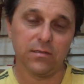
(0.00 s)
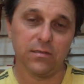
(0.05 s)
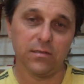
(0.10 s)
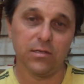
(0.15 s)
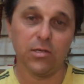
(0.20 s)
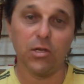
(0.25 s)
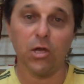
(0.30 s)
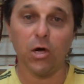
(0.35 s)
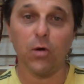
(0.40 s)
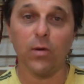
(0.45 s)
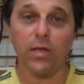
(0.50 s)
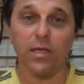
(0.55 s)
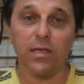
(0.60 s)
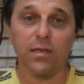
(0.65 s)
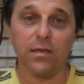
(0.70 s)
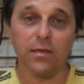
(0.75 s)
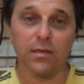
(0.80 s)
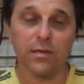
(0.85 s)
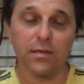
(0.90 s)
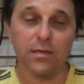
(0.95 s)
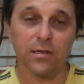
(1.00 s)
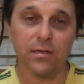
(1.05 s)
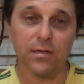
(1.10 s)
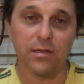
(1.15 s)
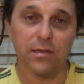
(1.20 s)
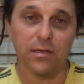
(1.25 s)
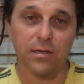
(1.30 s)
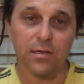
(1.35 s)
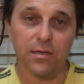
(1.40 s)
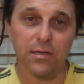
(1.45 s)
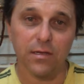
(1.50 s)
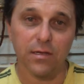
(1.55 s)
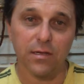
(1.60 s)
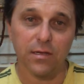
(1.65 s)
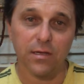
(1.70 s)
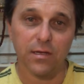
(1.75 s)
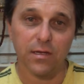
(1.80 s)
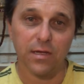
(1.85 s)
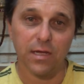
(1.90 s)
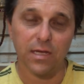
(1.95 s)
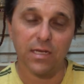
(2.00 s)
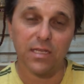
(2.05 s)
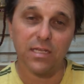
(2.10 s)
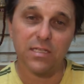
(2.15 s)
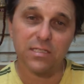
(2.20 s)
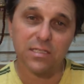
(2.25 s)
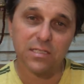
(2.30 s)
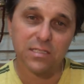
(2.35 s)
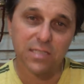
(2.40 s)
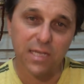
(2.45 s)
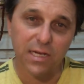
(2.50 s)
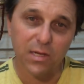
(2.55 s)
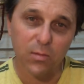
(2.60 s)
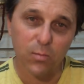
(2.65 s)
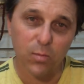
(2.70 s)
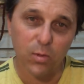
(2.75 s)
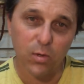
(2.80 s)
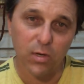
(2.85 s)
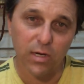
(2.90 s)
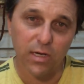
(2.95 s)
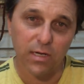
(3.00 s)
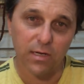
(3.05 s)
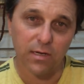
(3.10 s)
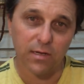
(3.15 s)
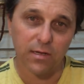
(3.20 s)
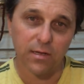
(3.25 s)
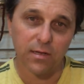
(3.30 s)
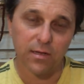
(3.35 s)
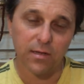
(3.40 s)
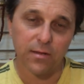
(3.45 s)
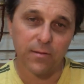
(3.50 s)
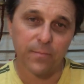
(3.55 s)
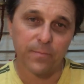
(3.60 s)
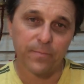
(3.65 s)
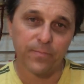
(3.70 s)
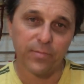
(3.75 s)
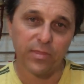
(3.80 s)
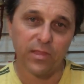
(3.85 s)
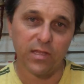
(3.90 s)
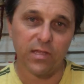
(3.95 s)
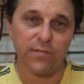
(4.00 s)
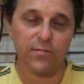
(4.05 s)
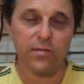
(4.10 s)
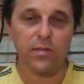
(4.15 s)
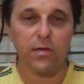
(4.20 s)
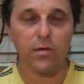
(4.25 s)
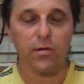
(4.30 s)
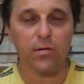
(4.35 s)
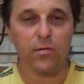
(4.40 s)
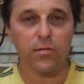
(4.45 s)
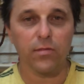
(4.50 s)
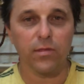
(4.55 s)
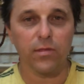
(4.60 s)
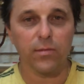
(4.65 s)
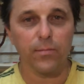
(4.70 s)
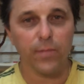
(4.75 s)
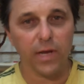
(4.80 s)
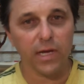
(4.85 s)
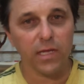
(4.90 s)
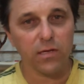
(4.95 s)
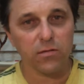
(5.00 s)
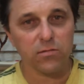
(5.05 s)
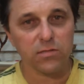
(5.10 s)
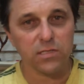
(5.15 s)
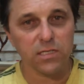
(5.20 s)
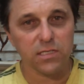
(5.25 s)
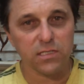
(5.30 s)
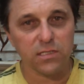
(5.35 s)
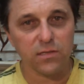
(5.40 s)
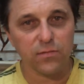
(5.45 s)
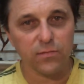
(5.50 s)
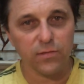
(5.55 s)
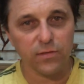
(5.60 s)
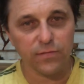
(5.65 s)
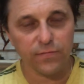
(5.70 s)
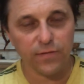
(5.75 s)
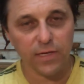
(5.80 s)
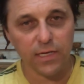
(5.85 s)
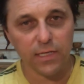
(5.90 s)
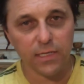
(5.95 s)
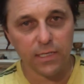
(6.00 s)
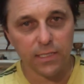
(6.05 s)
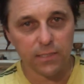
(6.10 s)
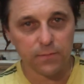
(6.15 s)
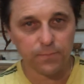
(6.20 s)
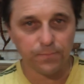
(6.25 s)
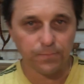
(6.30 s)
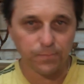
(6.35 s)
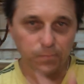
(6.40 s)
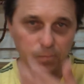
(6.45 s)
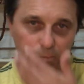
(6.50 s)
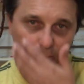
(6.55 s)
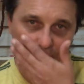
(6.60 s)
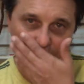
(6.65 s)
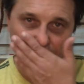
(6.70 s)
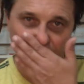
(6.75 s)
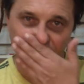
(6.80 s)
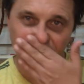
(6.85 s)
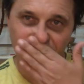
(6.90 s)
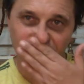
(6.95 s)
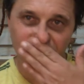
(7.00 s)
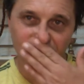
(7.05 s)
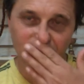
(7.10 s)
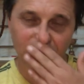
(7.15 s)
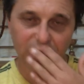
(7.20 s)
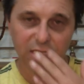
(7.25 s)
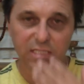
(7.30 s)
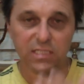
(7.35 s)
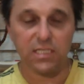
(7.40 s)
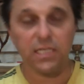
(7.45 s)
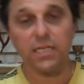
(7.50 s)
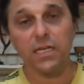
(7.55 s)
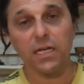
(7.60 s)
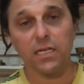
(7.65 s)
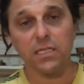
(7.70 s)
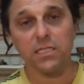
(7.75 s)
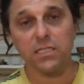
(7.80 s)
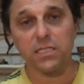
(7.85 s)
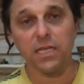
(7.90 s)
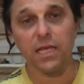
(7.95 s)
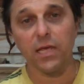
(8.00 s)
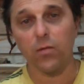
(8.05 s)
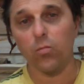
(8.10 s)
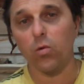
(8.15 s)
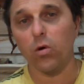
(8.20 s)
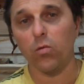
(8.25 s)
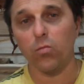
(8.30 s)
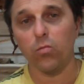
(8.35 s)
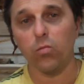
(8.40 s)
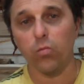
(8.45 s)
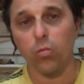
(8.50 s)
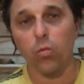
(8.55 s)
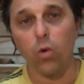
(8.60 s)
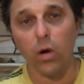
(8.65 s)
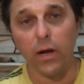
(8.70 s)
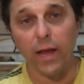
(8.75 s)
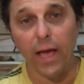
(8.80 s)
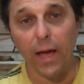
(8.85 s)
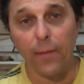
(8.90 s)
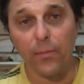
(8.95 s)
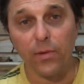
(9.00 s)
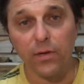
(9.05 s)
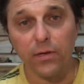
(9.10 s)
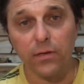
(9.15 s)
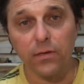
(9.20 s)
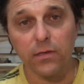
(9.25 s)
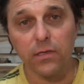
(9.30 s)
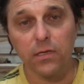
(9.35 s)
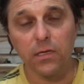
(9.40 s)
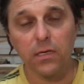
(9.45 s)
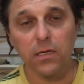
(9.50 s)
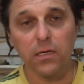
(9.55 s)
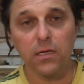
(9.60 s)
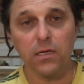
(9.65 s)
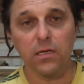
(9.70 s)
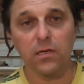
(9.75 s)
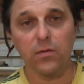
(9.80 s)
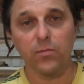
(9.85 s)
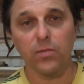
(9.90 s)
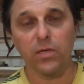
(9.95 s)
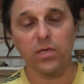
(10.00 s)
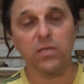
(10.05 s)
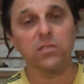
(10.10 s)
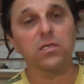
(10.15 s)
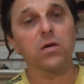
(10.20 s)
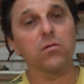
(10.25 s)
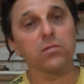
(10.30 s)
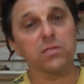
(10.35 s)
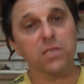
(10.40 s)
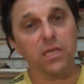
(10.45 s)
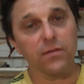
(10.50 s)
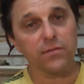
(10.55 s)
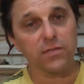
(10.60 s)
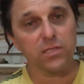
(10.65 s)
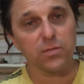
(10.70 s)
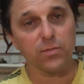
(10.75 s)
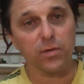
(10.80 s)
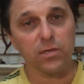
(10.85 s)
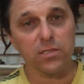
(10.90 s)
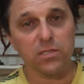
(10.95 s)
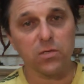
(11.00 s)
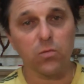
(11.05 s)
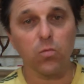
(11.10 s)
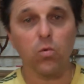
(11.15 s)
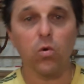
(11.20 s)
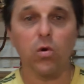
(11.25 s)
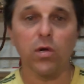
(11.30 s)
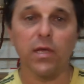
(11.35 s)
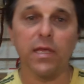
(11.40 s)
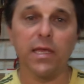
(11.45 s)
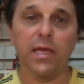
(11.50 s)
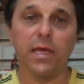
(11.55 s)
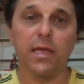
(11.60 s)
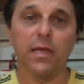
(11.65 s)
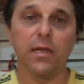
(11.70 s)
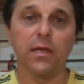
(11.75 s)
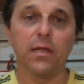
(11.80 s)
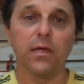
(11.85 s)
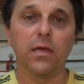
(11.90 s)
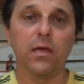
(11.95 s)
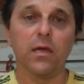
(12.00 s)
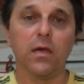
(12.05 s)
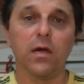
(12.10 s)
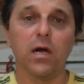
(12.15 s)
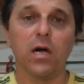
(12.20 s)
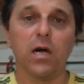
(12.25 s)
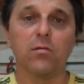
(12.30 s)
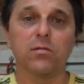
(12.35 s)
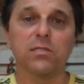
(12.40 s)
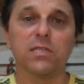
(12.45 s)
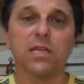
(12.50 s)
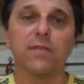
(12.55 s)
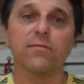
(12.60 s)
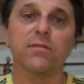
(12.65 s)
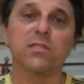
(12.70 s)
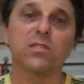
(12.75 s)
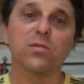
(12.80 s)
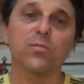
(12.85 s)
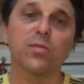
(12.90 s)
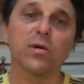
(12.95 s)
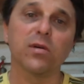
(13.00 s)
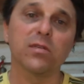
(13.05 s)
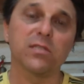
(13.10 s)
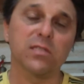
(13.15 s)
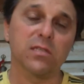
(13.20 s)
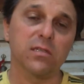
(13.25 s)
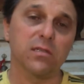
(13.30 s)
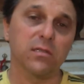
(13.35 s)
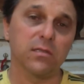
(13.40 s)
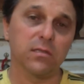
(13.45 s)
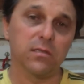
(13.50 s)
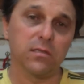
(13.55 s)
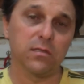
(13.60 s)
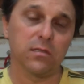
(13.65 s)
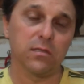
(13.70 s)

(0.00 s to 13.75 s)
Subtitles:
knowing. And here's the second point. Even though the medical system of healing didn't understand what happened, because I was never supposed to walk again, I was never supposed to